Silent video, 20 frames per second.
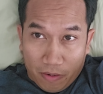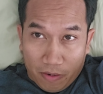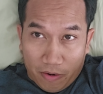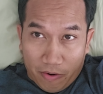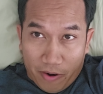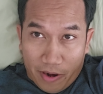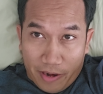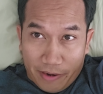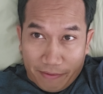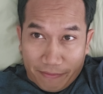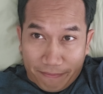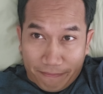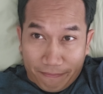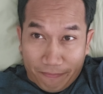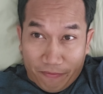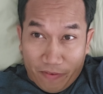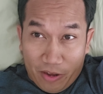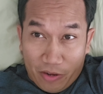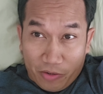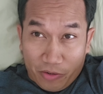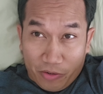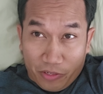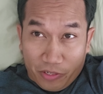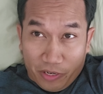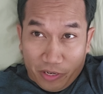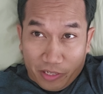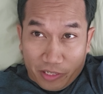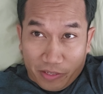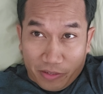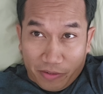All right. Founder's
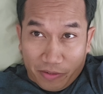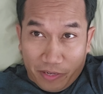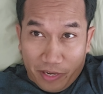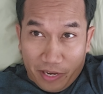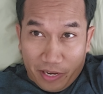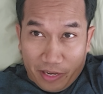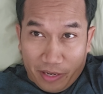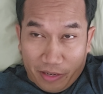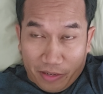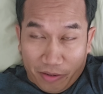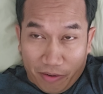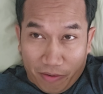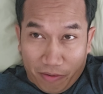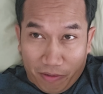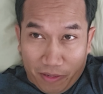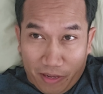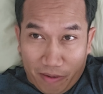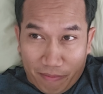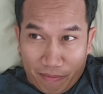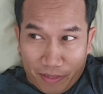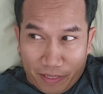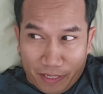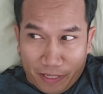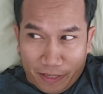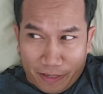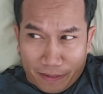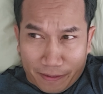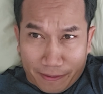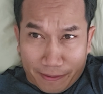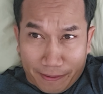hustle taking a toll on me
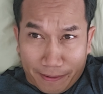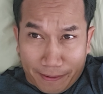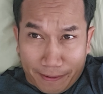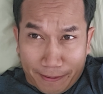here.